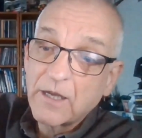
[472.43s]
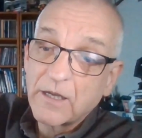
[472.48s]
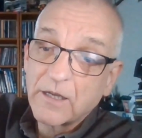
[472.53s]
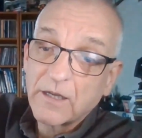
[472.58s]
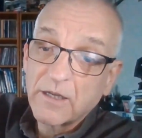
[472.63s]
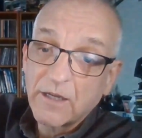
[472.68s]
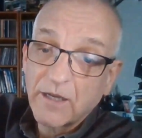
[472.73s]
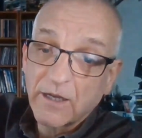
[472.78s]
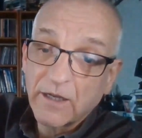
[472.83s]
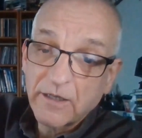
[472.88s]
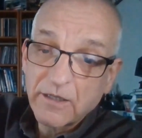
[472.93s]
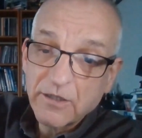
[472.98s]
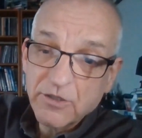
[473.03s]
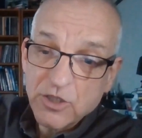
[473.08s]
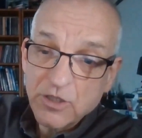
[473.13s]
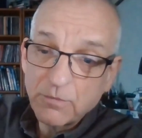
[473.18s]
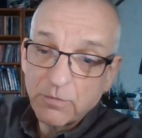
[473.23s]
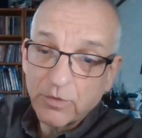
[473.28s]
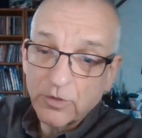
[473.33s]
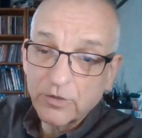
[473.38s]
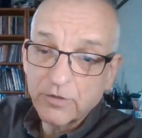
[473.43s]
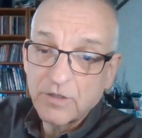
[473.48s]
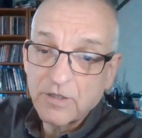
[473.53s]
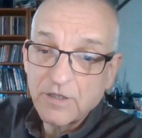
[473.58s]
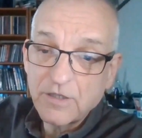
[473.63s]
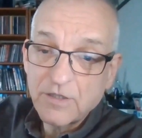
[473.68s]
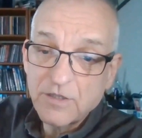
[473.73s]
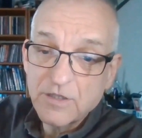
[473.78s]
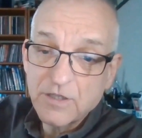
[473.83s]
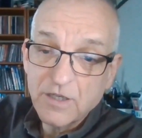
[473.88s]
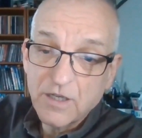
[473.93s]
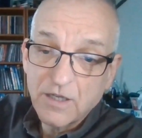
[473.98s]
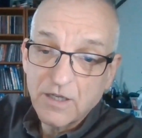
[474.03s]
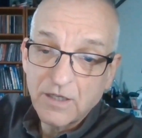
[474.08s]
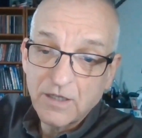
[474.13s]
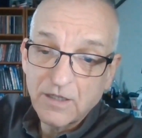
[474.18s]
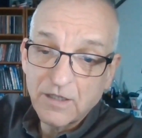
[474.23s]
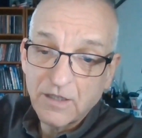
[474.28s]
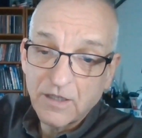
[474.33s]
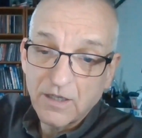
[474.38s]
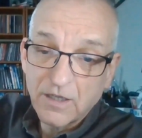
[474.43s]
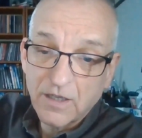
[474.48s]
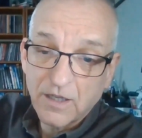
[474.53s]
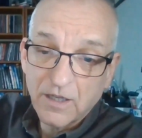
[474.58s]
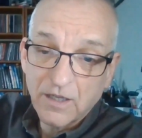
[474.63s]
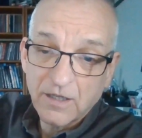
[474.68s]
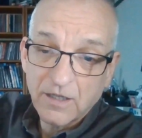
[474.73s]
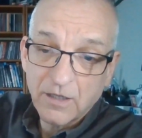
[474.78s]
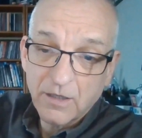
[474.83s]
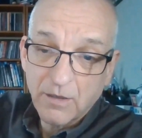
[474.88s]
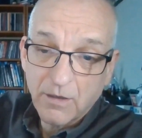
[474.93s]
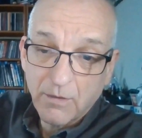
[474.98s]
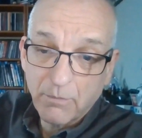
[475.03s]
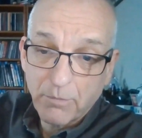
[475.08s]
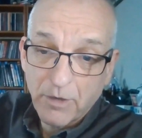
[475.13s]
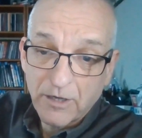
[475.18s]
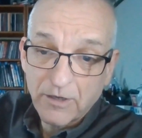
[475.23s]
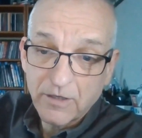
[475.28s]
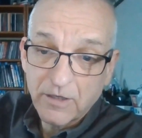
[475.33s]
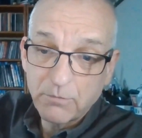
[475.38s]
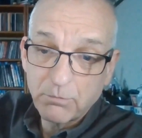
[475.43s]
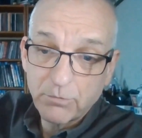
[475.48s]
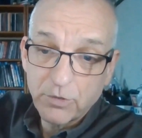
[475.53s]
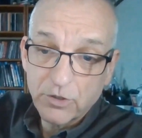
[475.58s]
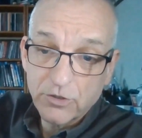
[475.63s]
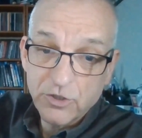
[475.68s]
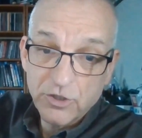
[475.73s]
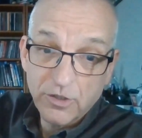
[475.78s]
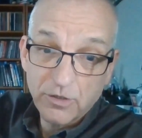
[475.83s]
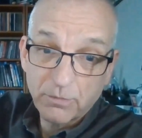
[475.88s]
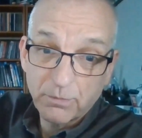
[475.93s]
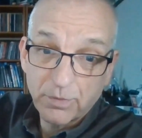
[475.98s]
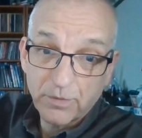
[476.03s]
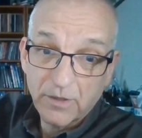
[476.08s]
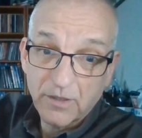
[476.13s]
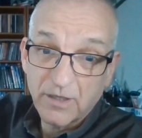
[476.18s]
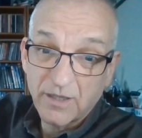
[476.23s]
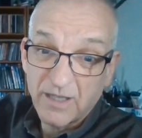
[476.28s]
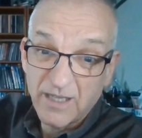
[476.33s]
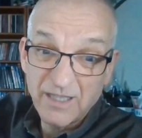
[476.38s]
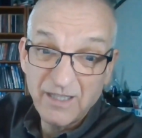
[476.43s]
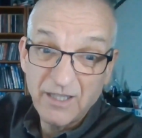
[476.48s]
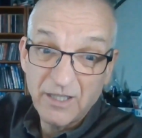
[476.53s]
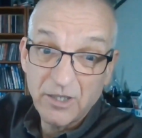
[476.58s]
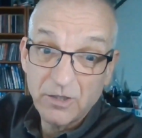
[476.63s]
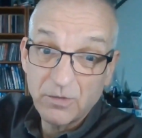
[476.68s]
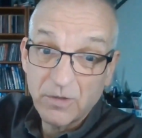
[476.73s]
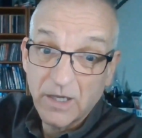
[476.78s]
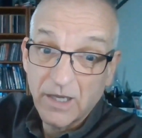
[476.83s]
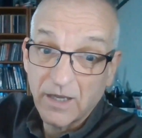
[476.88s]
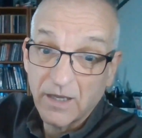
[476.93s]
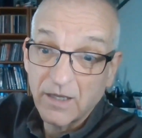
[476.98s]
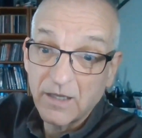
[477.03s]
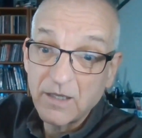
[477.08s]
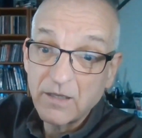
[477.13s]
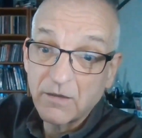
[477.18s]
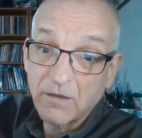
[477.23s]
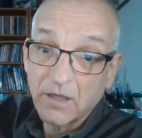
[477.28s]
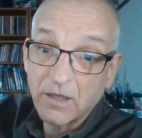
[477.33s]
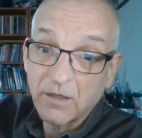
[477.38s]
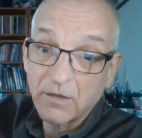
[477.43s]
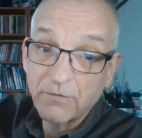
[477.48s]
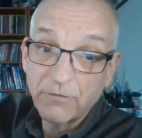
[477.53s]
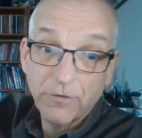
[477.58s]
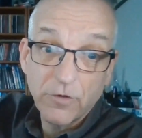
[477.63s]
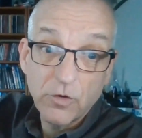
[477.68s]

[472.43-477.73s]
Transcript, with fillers: Uh, I actually bought this in uh, a bargain bookshop uh, in the UK uh,